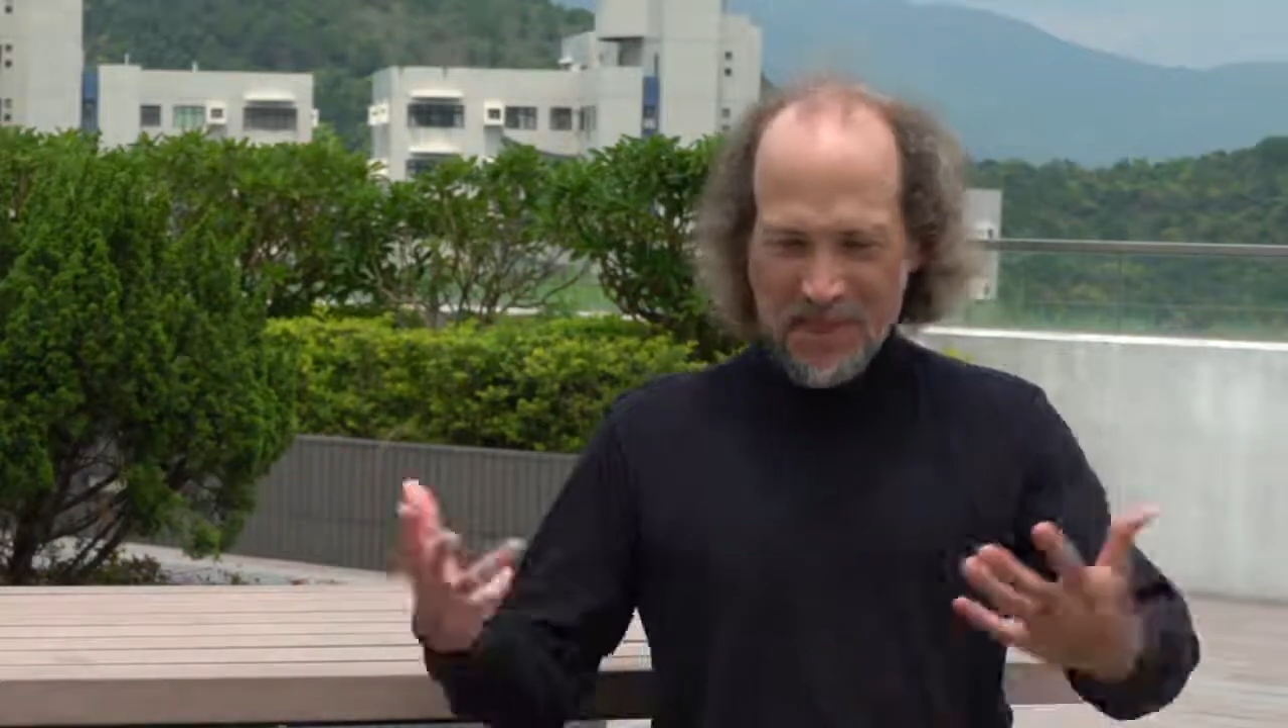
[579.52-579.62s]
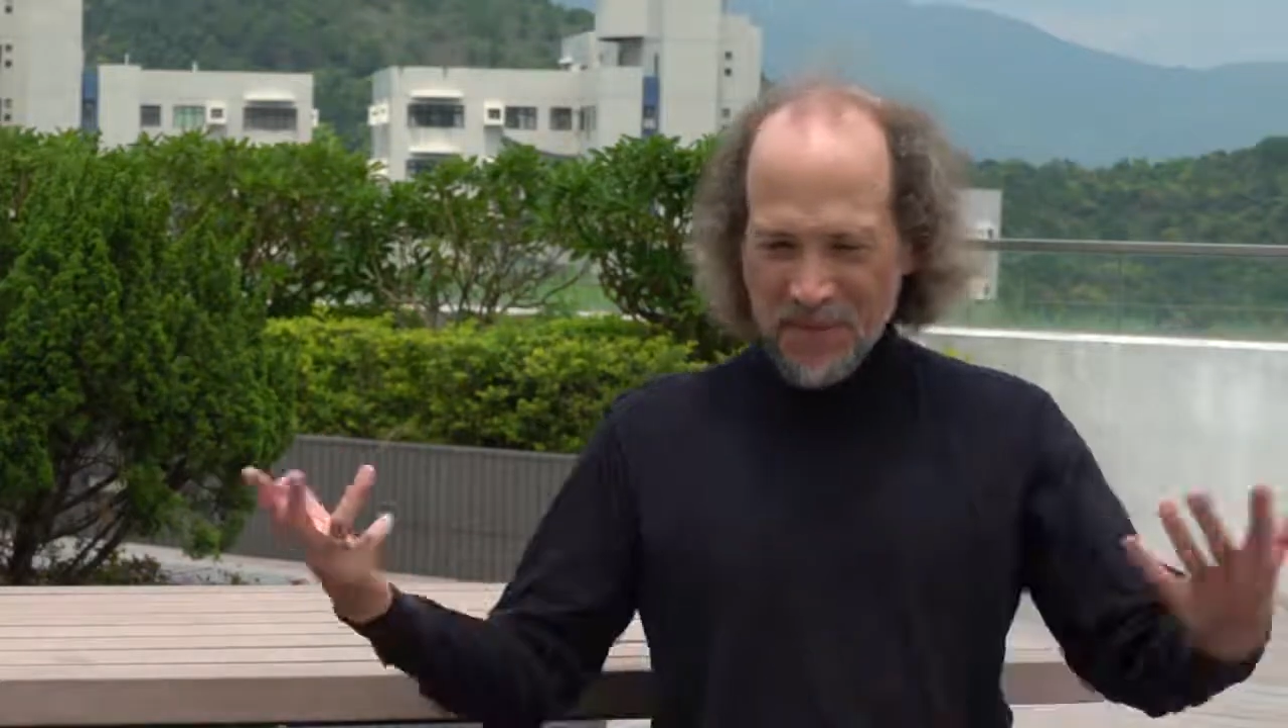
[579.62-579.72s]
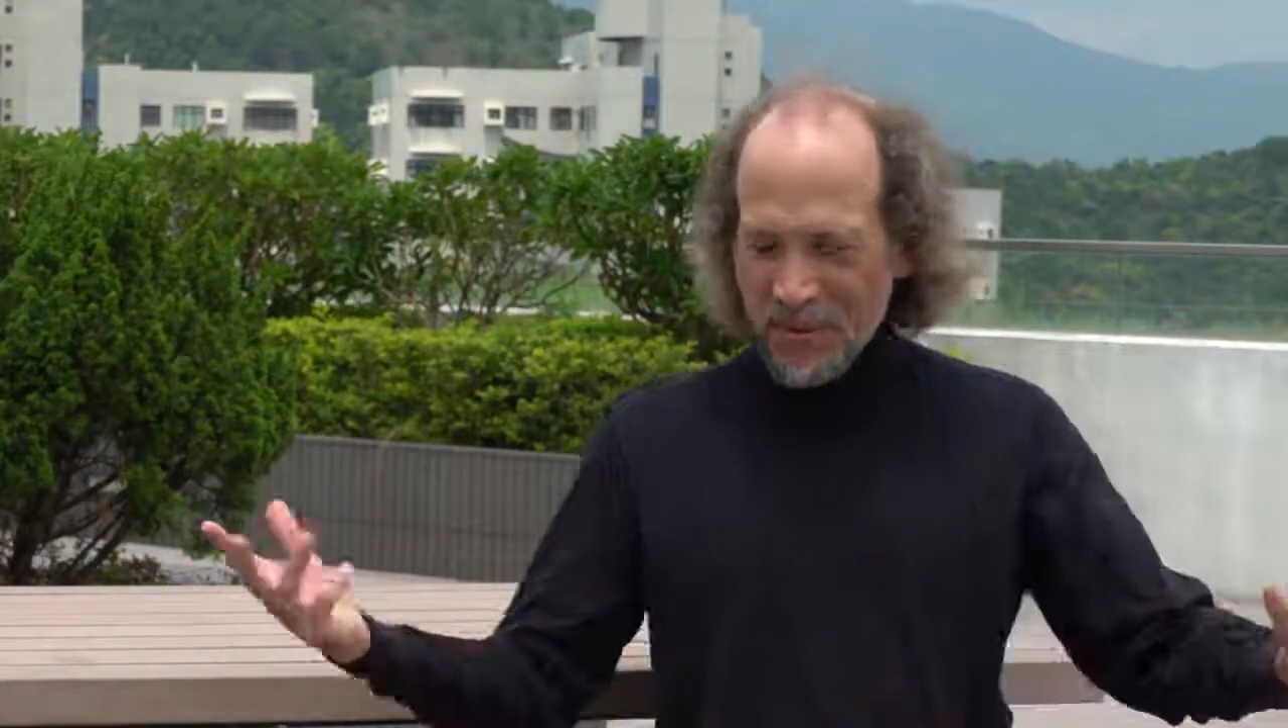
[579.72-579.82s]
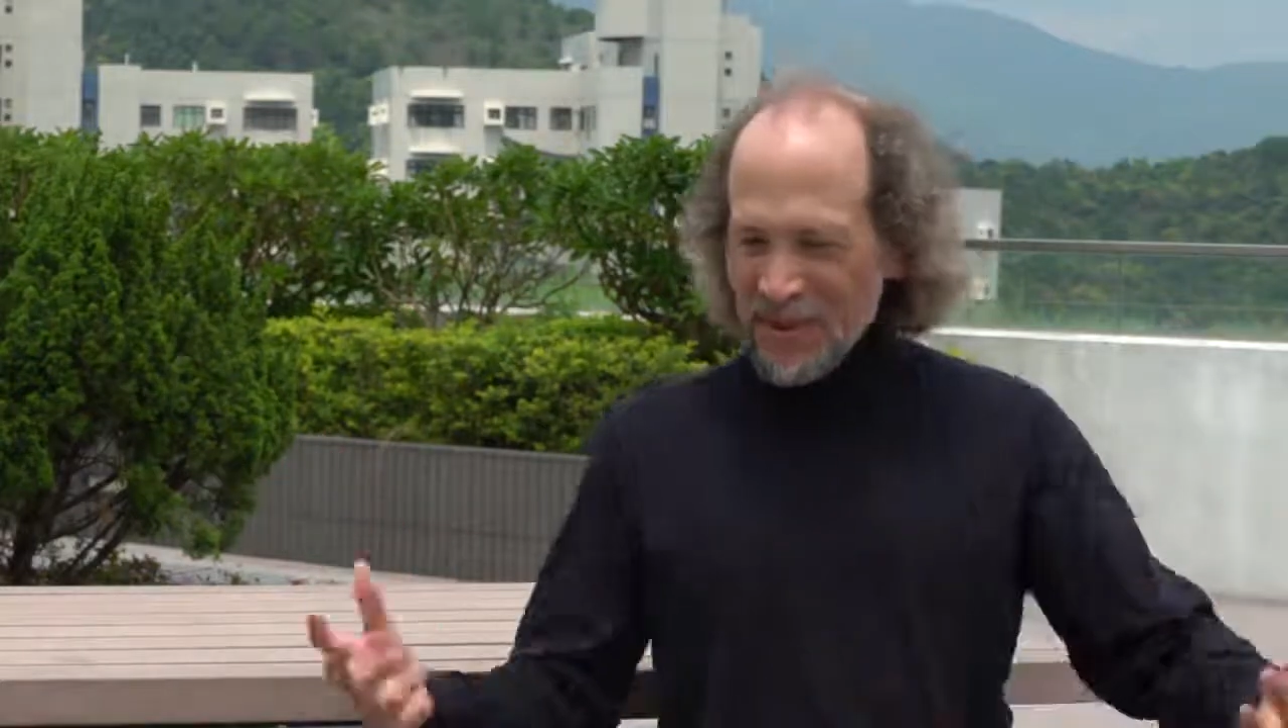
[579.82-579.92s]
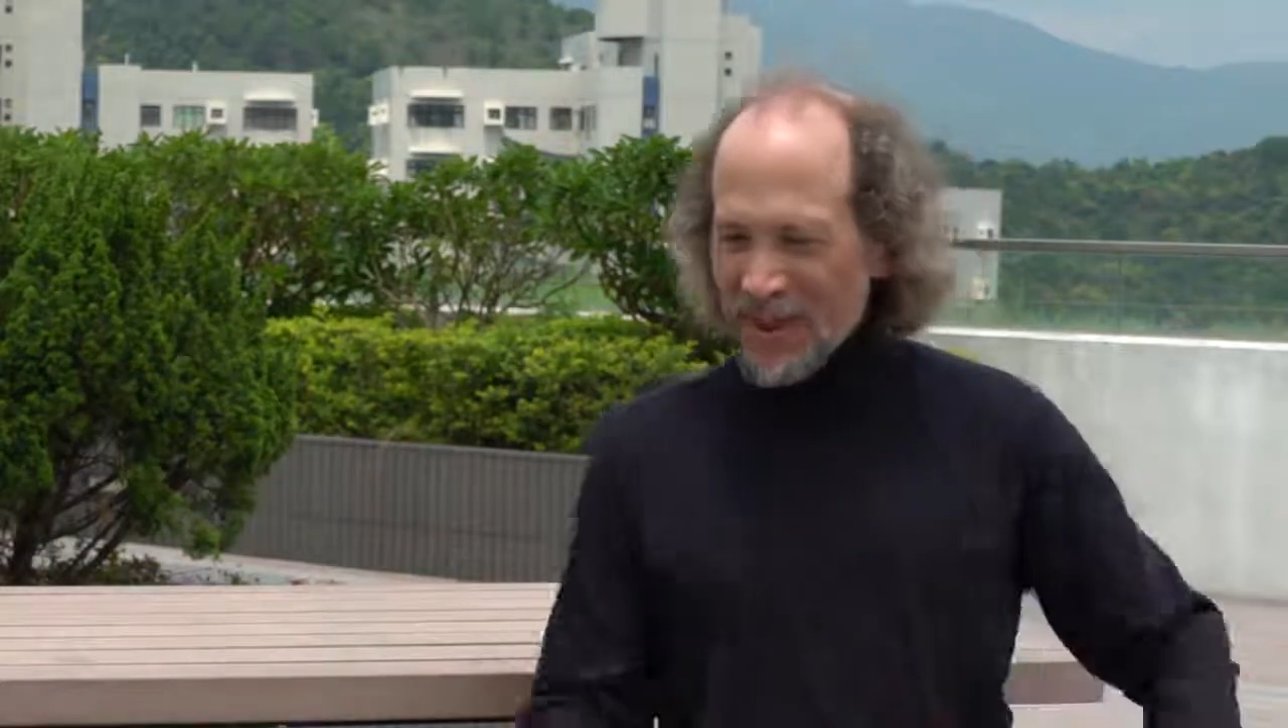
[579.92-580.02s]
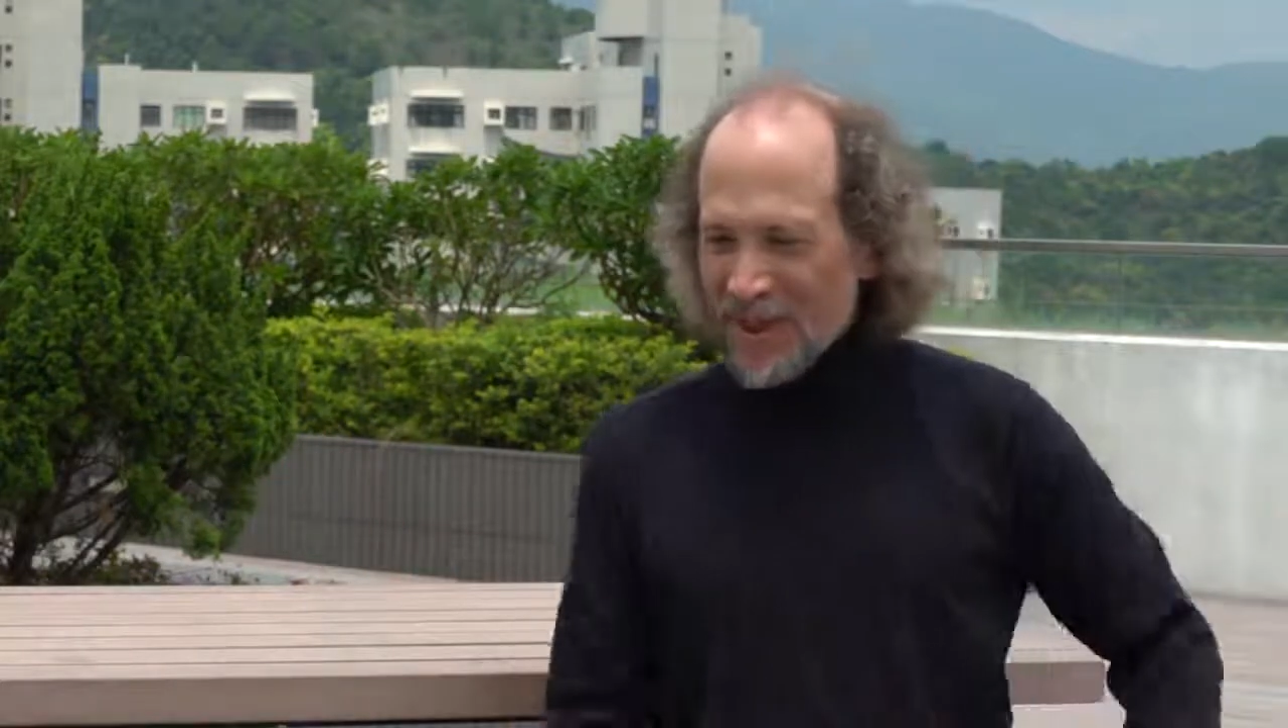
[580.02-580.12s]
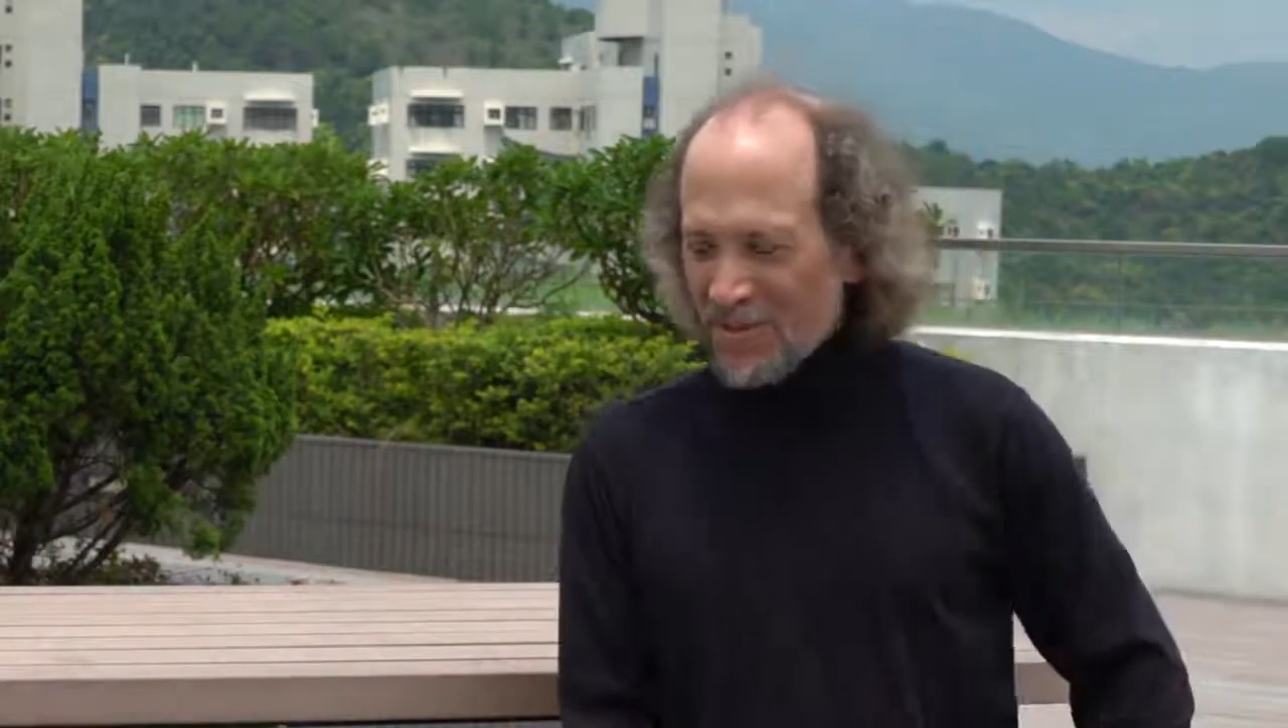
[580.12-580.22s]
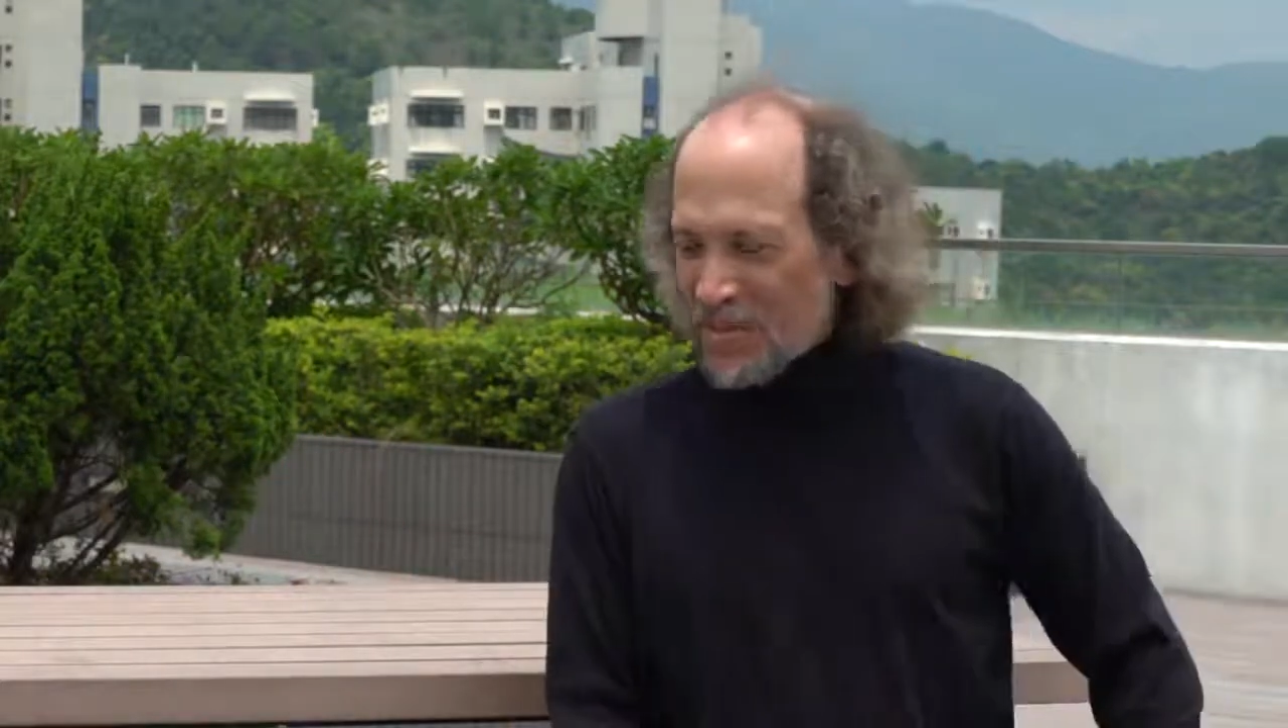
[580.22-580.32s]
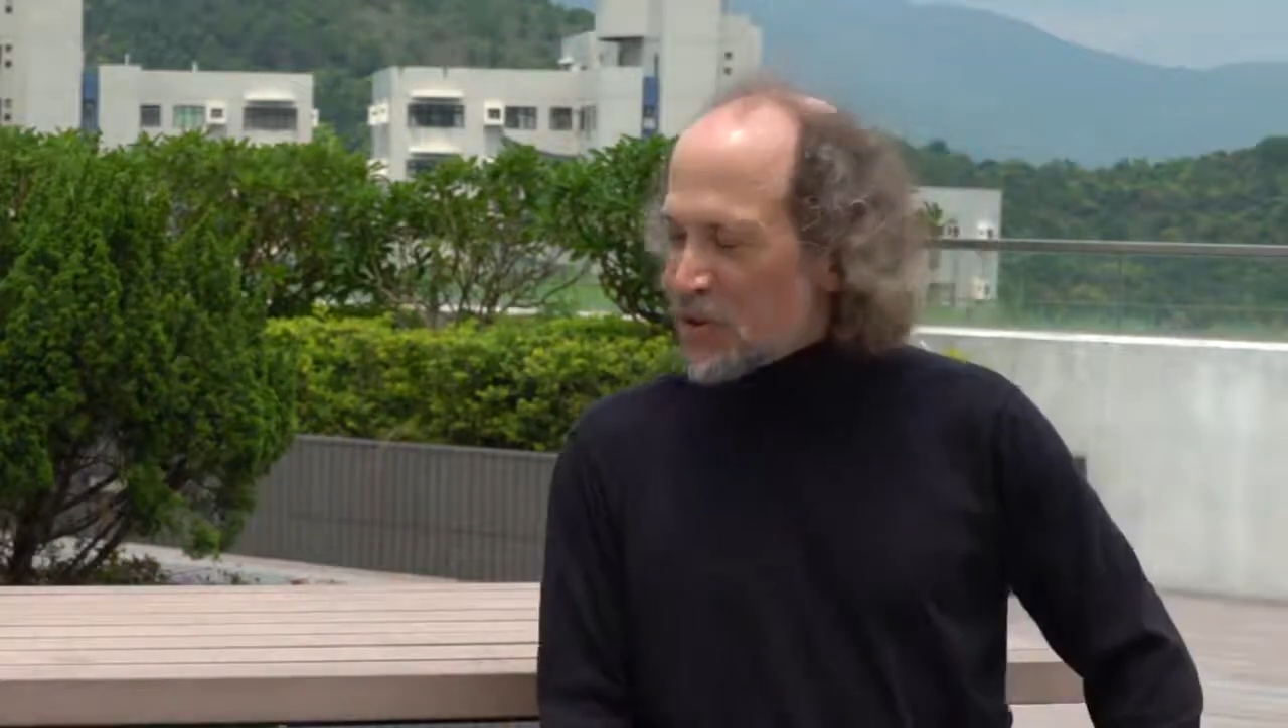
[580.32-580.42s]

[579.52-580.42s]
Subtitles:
really